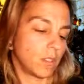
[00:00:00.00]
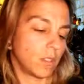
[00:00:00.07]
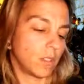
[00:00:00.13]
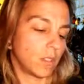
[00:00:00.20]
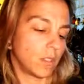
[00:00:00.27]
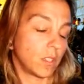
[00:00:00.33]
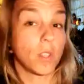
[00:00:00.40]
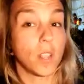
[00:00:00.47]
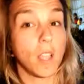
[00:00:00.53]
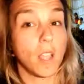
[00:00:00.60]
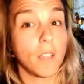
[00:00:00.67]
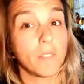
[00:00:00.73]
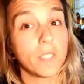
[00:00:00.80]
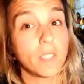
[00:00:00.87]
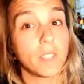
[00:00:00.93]
So love is
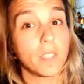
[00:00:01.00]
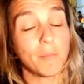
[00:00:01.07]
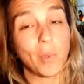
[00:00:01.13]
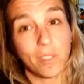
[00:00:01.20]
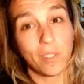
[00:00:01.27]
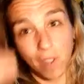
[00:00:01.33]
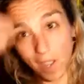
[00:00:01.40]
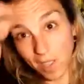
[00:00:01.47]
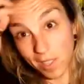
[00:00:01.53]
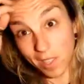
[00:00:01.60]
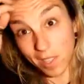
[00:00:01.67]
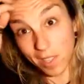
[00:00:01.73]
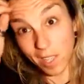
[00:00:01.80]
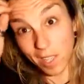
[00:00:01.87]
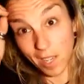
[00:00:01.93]
the most divine thing
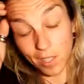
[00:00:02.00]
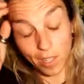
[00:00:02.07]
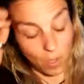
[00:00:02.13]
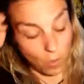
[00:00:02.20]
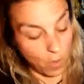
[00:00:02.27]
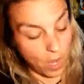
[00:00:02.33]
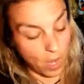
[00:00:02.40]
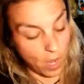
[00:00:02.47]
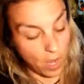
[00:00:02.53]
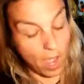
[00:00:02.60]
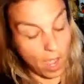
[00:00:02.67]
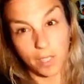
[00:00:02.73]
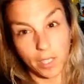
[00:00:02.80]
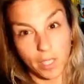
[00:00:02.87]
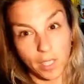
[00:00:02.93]
on earth. We all
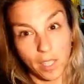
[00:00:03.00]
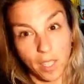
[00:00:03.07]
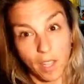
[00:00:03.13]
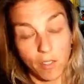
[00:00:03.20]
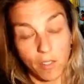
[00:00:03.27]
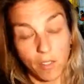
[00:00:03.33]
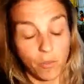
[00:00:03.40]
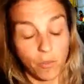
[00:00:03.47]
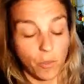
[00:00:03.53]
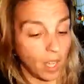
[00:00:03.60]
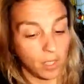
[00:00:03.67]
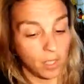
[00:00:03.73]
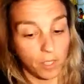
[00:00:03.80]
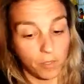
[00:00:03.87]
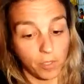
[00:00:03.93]
need love. We all
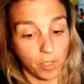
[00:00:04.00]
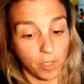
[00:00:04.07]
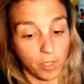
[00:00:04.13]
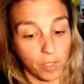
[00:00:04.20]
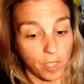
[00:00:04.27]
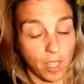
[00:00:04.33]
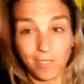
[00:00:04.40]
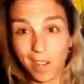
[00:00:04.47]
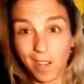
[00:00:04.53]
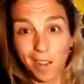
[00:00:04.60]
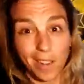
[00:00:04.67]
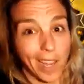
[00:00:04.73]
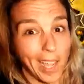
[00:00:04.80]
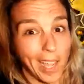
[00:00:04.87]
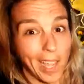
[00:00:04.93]
look for love. Our
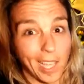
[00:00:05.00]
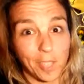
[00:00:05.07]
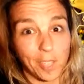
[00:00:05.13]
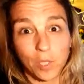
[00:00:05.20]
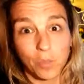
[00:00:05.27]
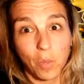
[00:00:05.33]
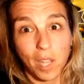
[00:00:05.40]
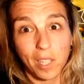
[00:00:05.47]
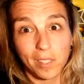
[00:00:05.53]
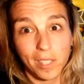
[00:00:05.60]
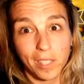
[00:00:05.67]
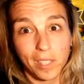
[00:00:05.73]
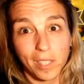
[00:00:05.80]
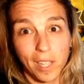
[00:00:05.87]
animals want love.